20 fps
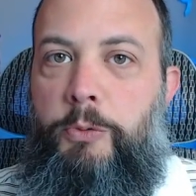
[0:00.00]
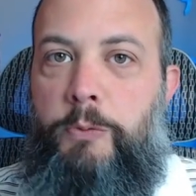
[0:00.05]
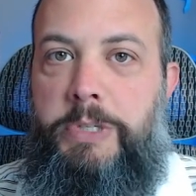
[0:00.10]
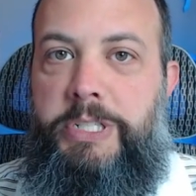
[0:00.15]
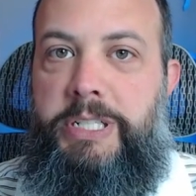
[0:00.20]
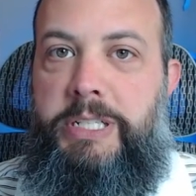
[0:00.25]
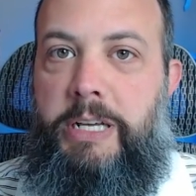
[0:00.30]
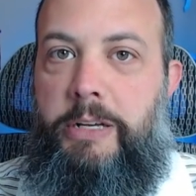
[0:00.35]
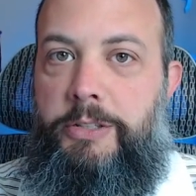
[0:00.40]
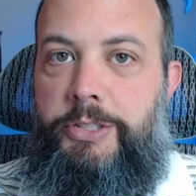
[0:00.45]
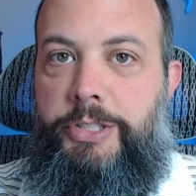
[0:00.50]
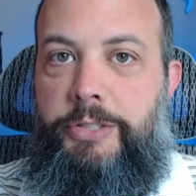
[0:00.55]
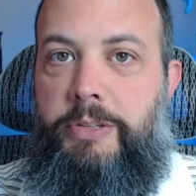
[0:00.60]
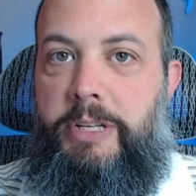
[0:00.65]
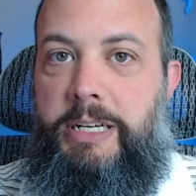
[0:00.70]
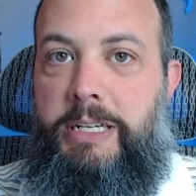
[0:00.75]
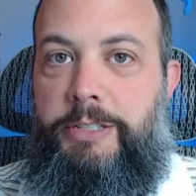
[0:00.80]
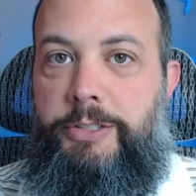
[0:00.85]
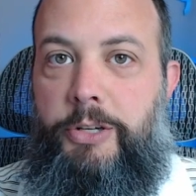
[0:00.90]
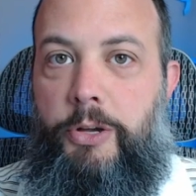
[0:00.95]
which tells you
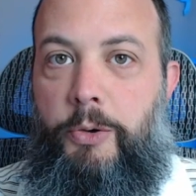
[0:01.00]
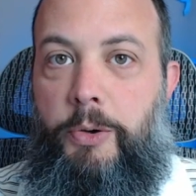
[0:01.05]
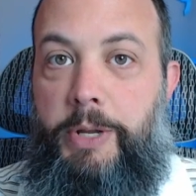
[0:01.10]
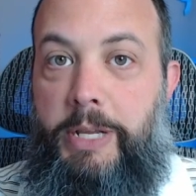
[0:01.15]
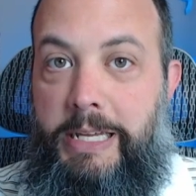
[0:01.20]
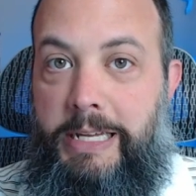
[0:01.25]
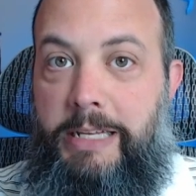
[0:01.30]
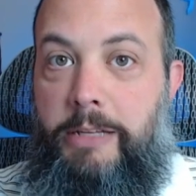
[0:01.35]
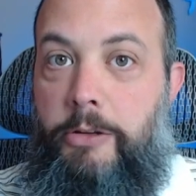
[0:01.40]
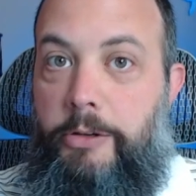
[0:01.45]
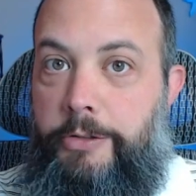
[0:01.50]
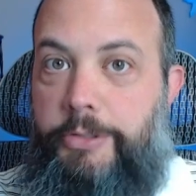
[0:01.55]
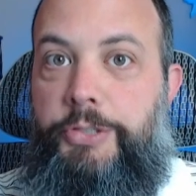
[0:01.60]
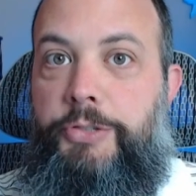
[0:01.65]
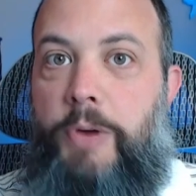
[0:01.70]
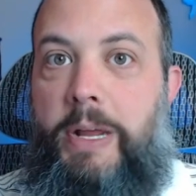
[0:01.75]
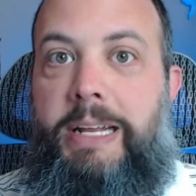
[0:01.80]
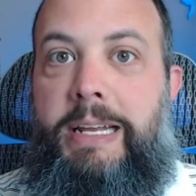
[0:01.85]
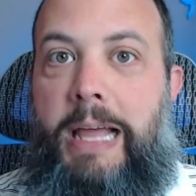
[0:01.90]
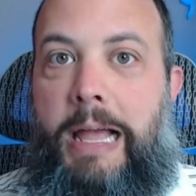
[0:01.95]
that it's going either
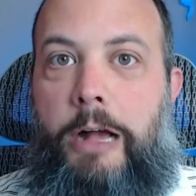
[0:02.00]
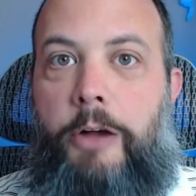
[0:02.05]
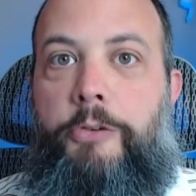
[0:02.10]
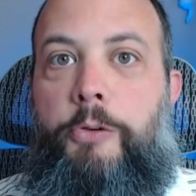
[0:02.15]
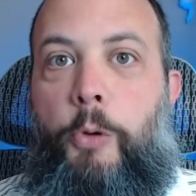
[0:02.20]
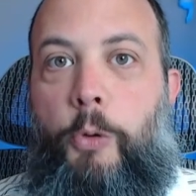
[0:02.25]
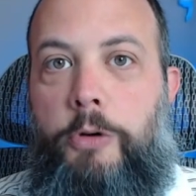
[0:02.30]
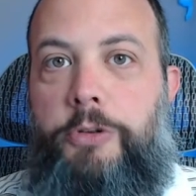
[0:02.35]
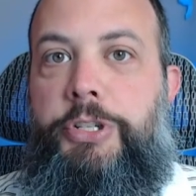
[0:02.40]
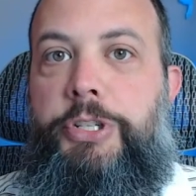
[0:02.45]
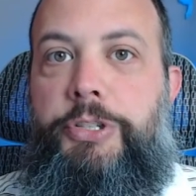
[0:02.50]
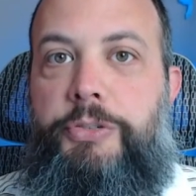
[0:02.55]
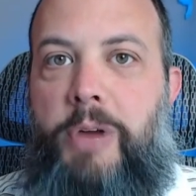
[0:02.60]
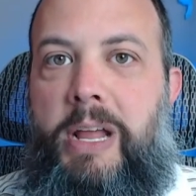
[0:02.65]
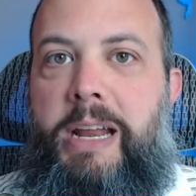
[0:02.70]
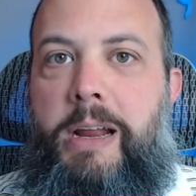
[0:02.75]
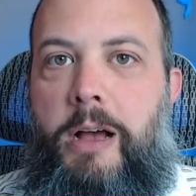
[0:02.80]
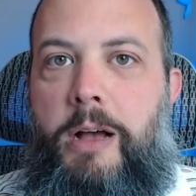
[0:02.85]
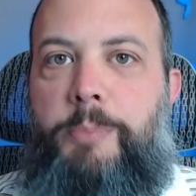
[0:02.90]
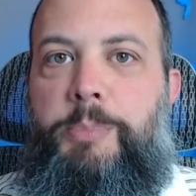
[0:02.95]
straight down or
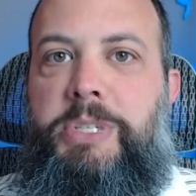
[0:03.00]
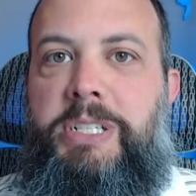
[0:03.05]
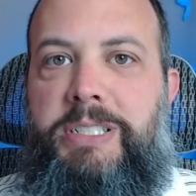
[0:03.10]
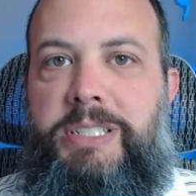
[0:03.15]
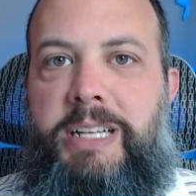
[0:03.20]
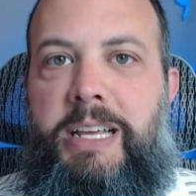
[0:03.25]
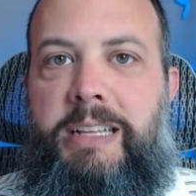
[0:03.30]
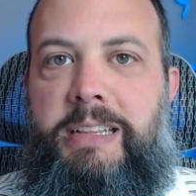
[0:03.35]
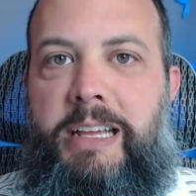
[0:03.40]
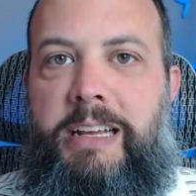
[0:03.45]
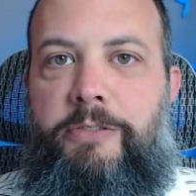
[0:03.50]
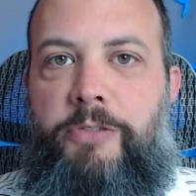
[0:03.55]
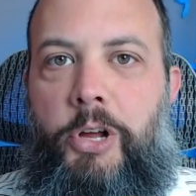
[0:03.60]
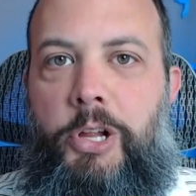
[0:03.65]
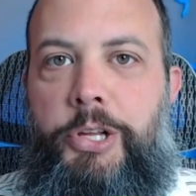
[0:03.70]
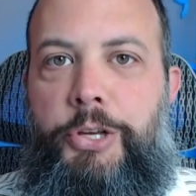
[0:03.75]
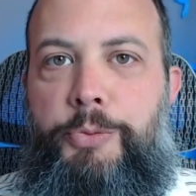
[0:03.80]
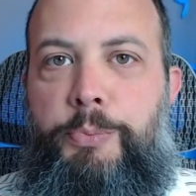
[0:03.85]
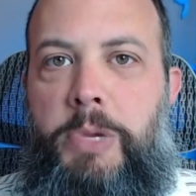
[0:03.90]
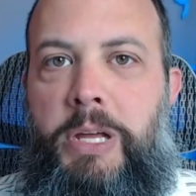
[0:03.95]
straight up to stay at that
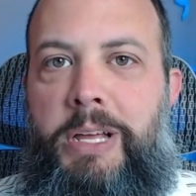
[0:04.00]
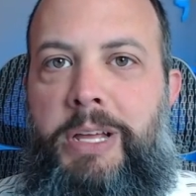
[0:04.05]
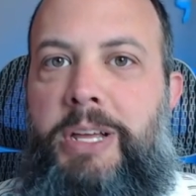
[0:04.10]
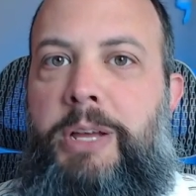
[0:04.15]
volume,